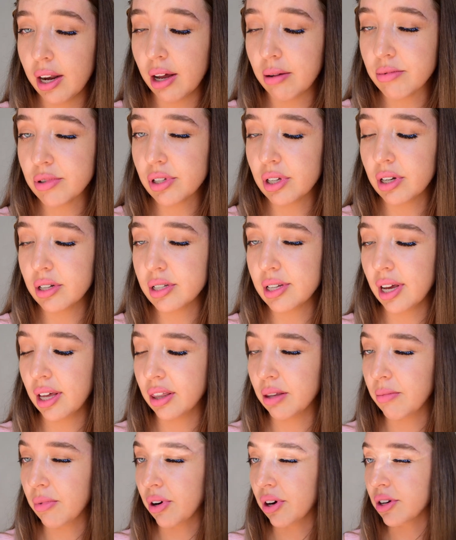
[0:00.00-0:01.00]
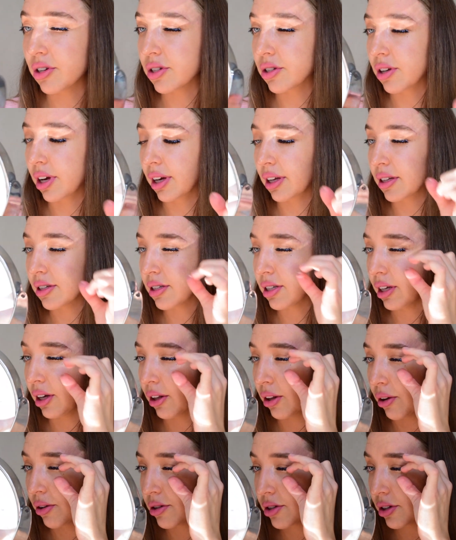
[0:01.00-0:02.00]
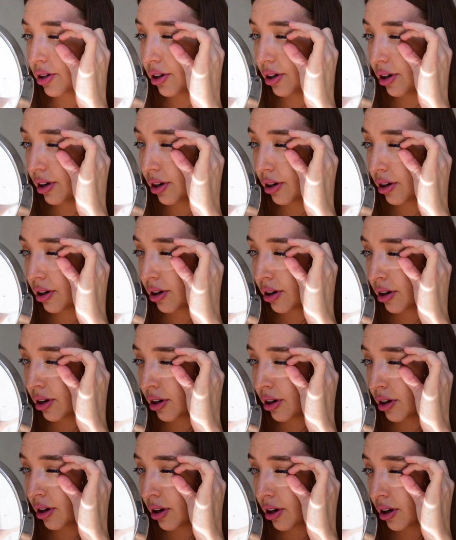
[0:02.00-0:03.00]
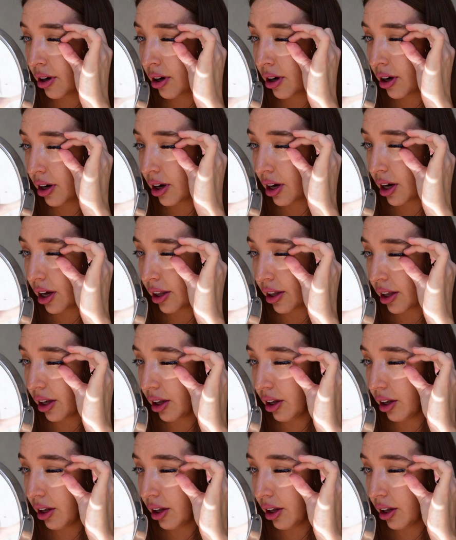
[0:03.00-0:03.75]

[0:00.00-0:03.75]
Now I'm just gonna take the mirror just so I can see closer how that